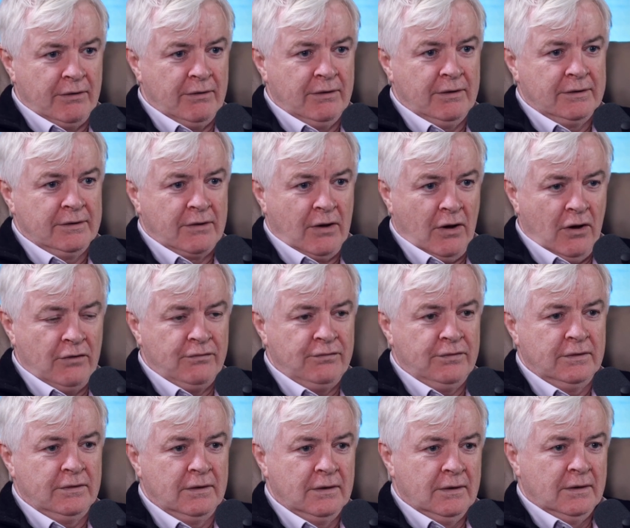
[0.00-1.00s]
and
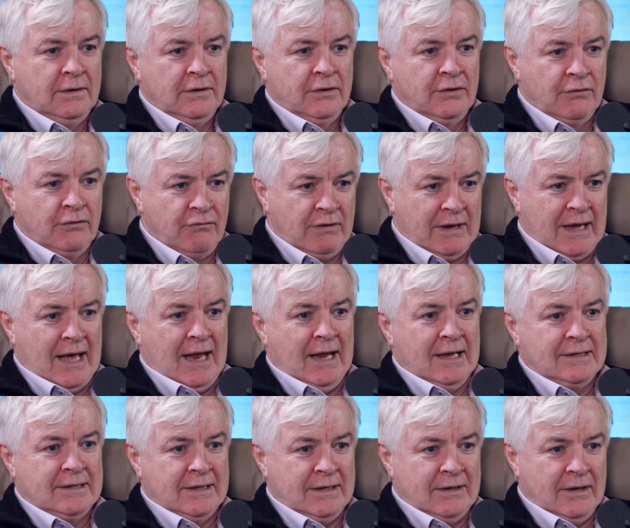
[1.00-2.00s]
awful
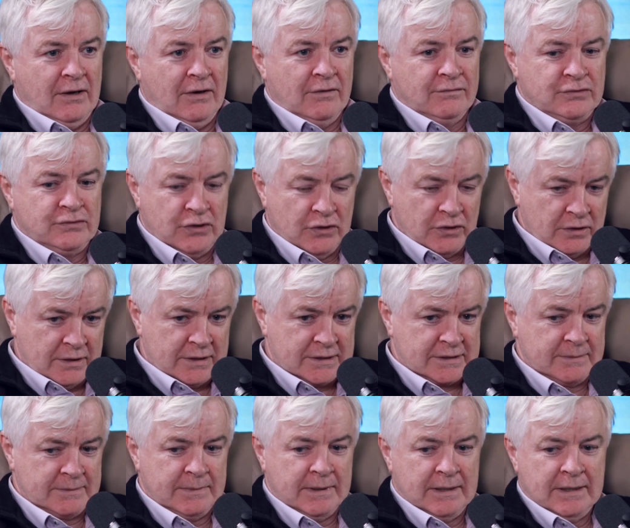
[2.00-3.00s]
reality of
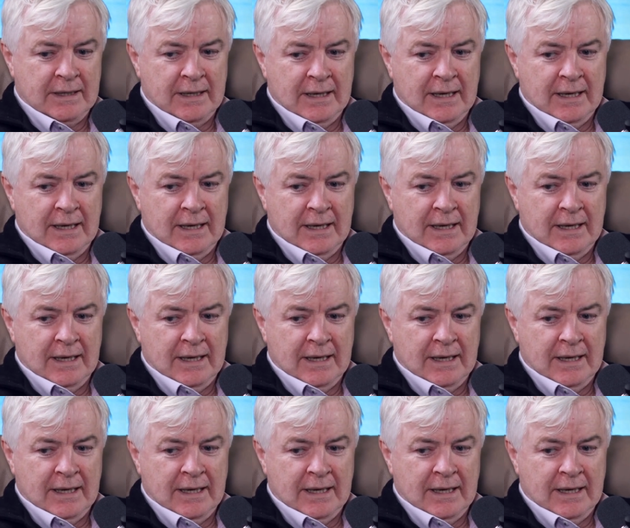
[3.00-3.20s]
journalism.